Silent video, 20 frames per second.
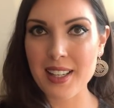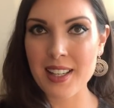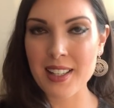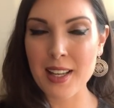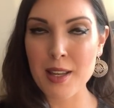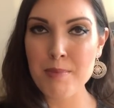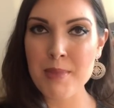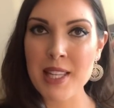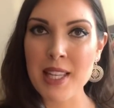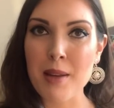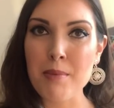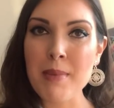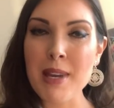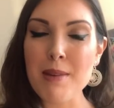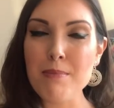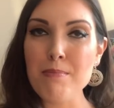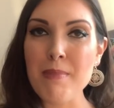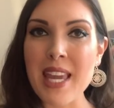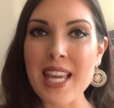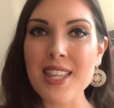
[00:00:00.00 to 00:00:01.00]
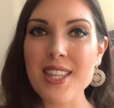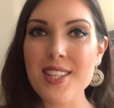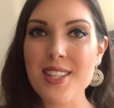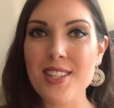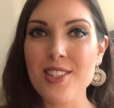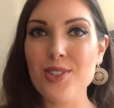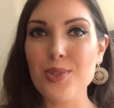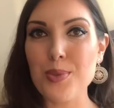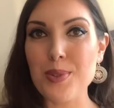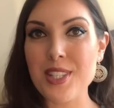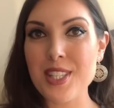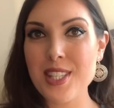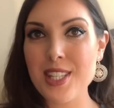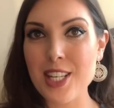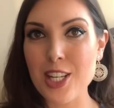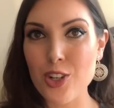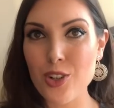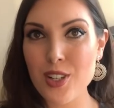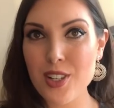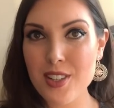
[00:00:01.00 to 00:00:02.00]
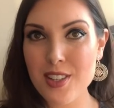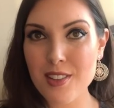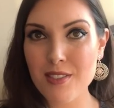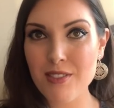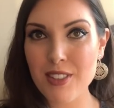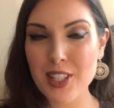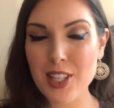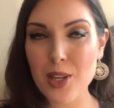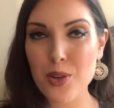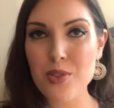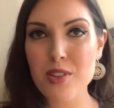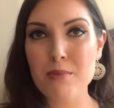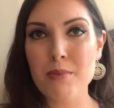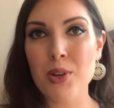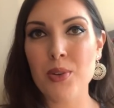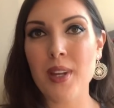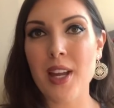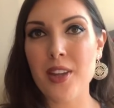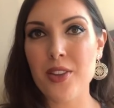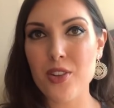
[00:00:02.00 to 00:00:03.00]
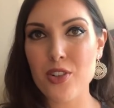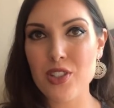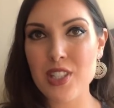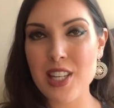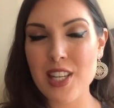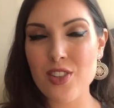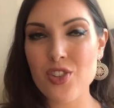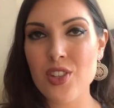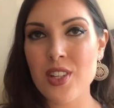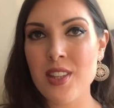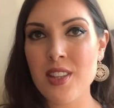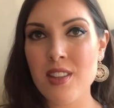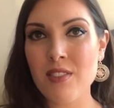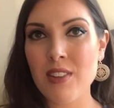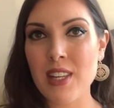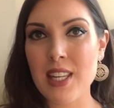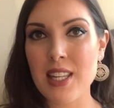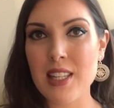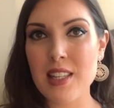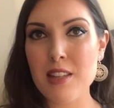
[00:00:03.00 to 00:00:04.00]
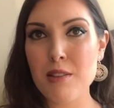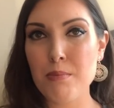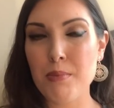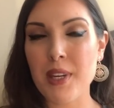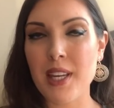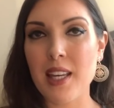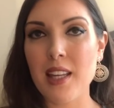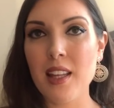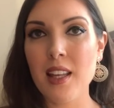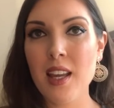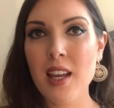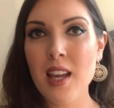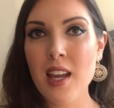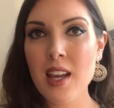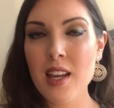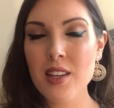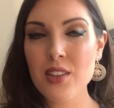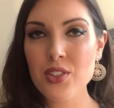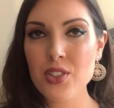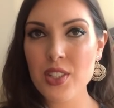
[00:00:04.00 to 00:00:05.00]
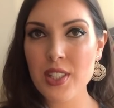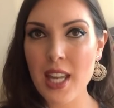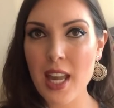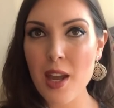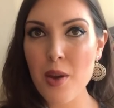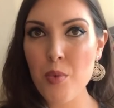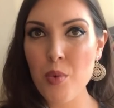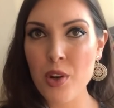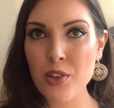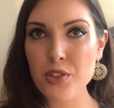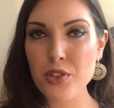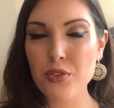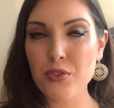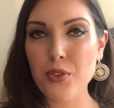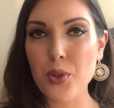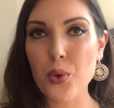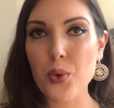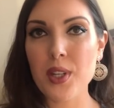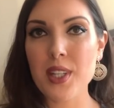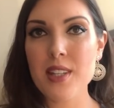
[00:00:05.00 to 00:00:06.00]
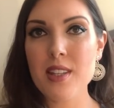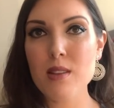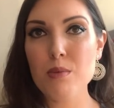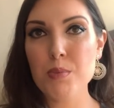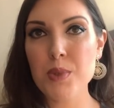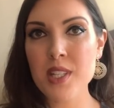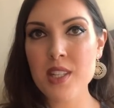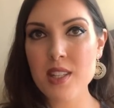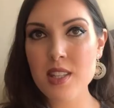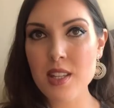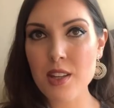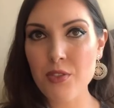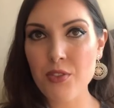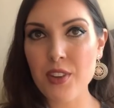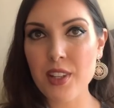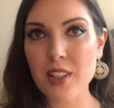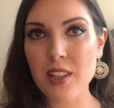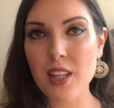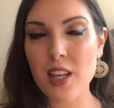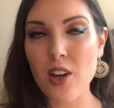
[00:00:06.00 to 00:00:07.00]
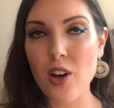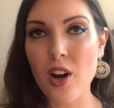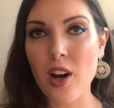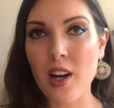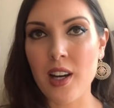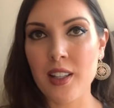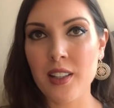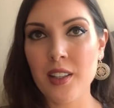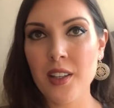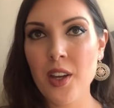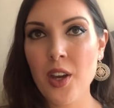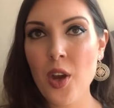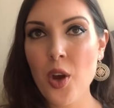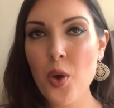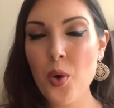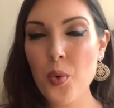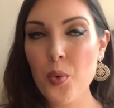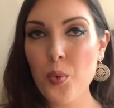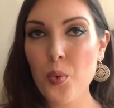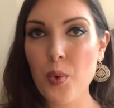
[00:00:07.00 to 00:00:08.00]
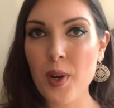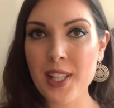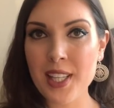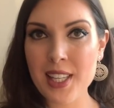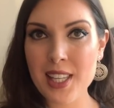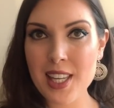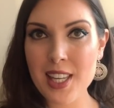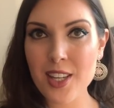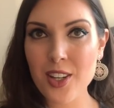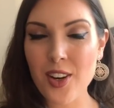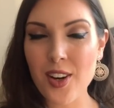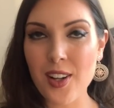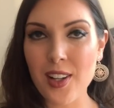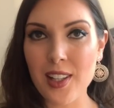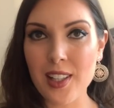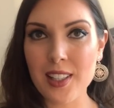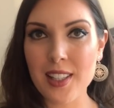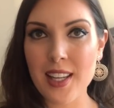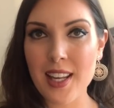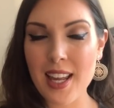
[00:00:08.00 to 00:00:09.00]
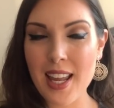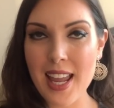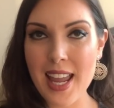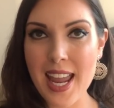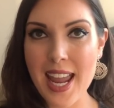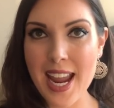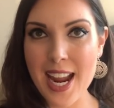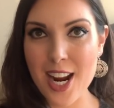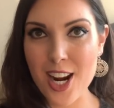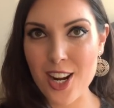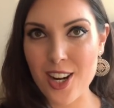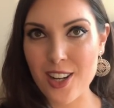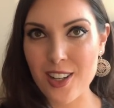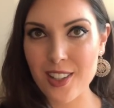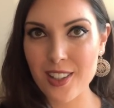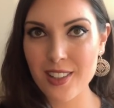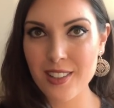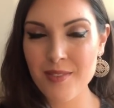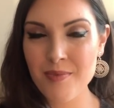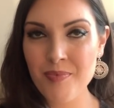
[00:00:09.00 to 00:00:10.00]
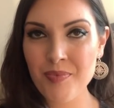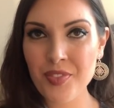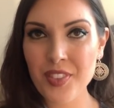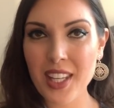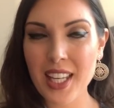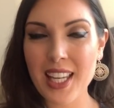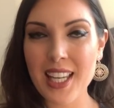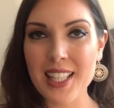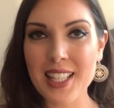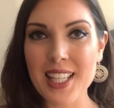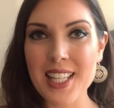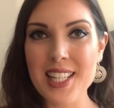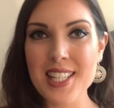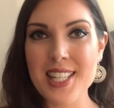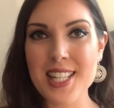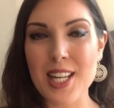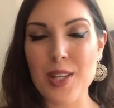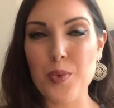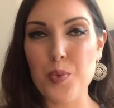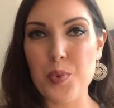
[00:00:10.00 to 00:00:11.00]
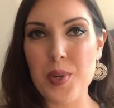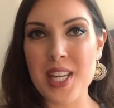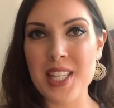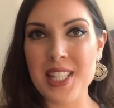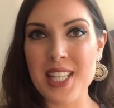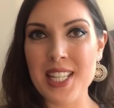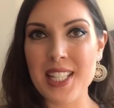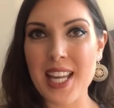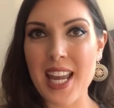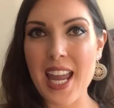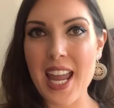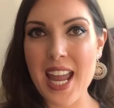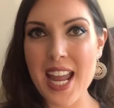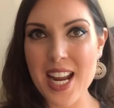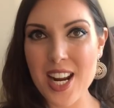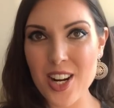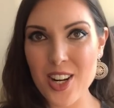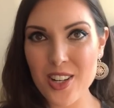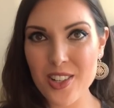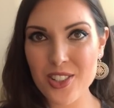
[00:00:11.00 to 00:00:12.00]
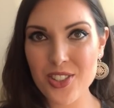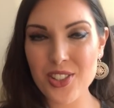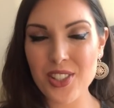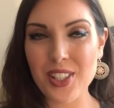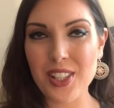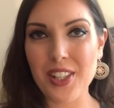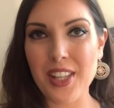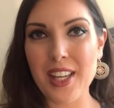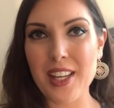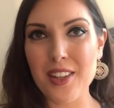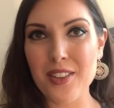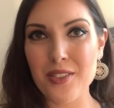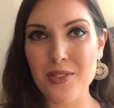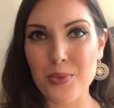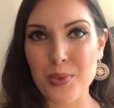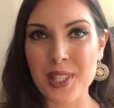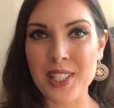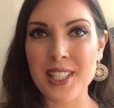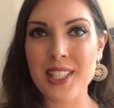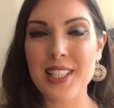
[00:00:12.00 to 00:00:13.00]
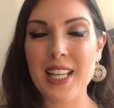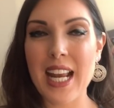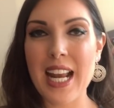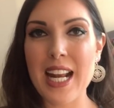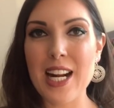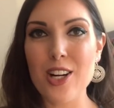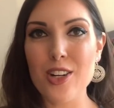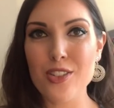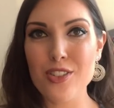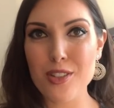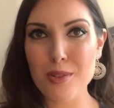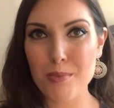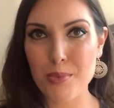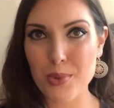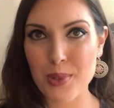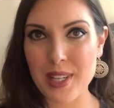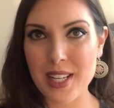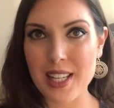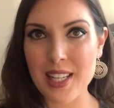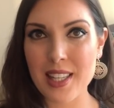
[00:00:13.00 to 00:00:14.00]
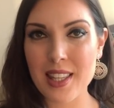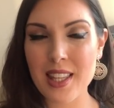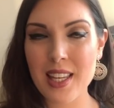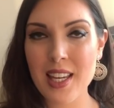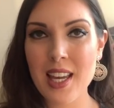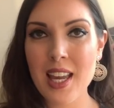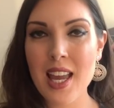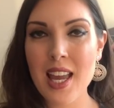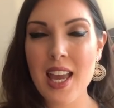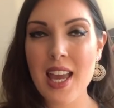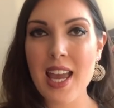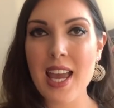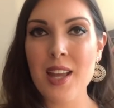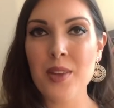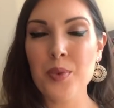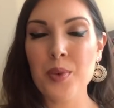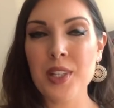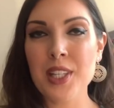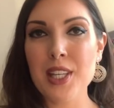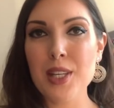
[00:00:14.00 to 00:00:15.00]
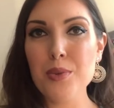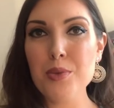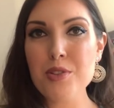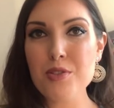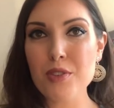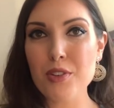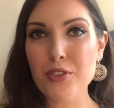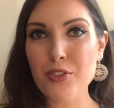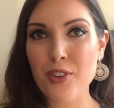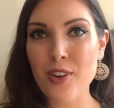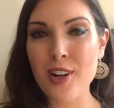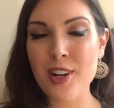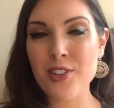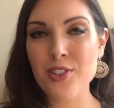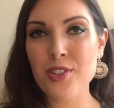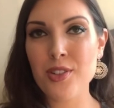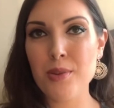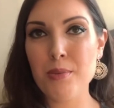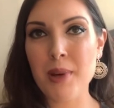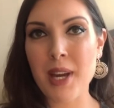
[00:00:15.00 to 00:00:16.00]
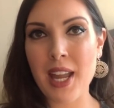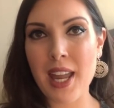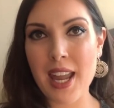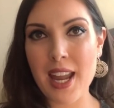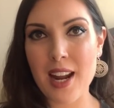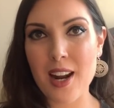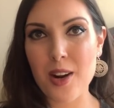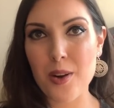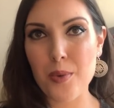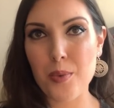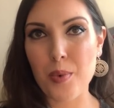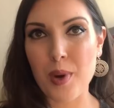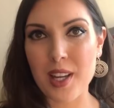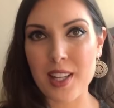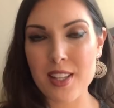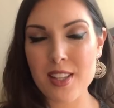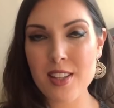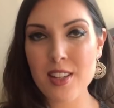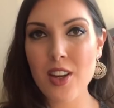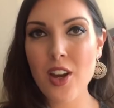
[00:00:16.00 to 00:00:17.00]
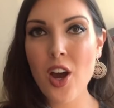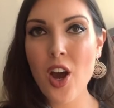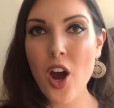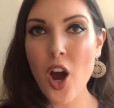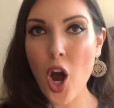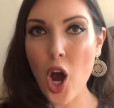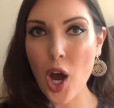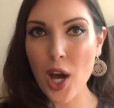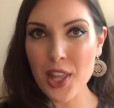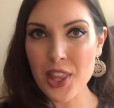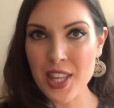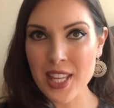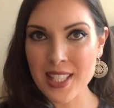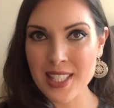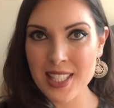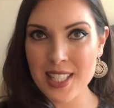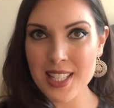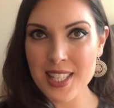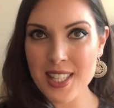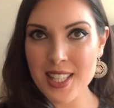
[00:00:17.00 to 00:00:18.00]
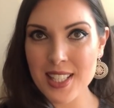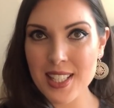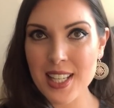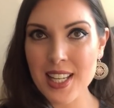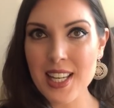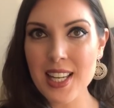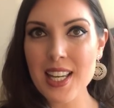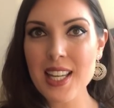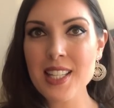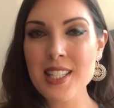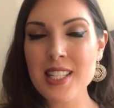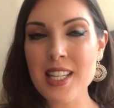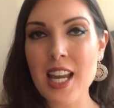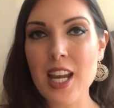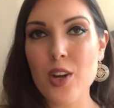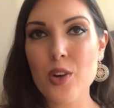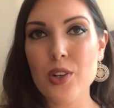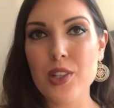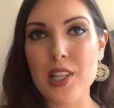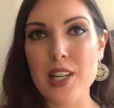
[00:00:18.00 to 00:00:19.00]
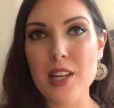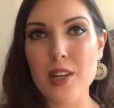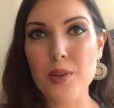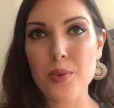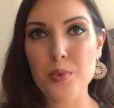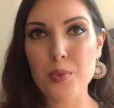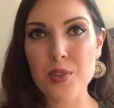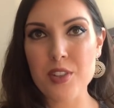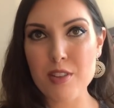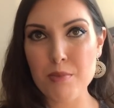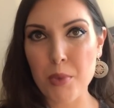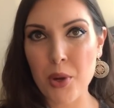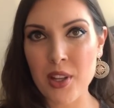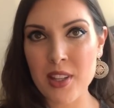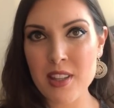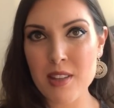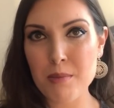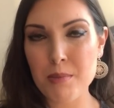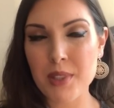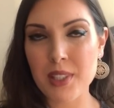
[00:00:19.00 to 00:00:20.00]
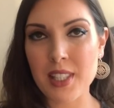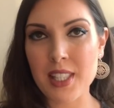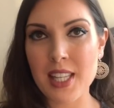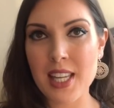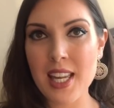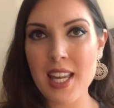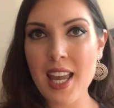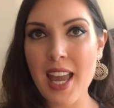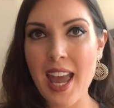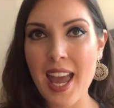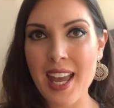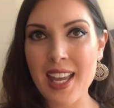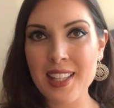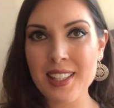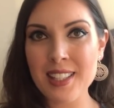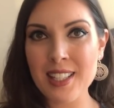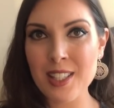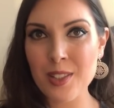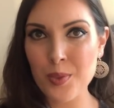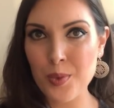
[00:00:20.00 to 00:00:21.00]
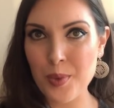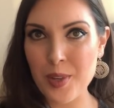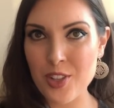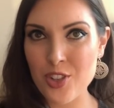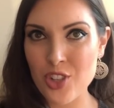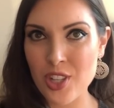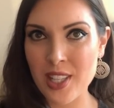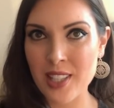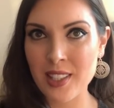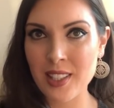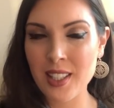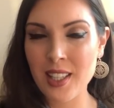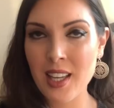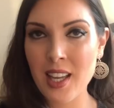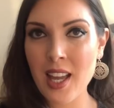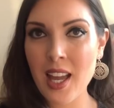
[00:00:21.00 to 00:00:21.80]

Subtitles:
And I mean, I might make this into a series of videos about other teachings of his, but today I want to focus specifically on what he called air. And he said, we need air to live, we need air to breathe. And what he was referring to by air was authenticity, integrity, responsibility, and enriching.